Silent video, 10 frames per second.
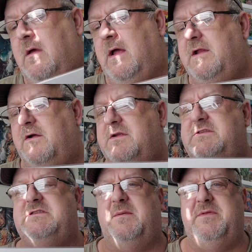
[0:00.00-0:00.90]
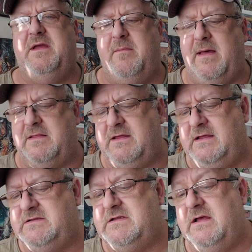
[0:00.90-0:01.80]
I noticed something about
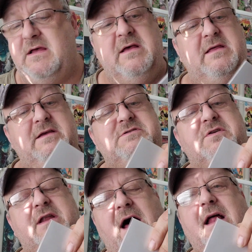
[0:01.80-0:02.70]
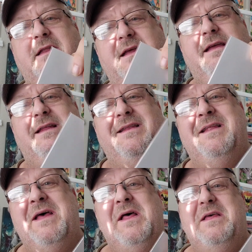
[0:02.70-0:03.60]
these. These are not
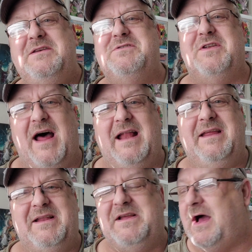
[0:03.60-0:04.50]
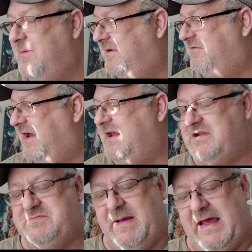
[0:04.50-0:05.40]
in Comic
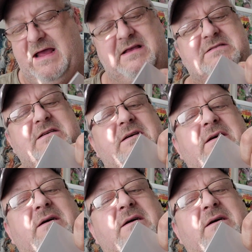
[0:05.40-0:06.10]
Vantage bags.